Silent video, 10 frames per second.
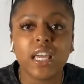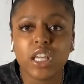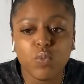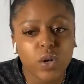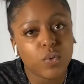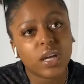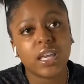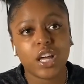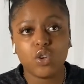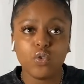What can I
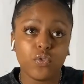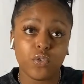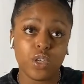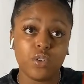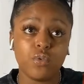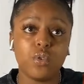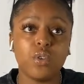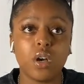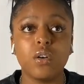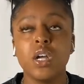do for you? You
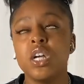know,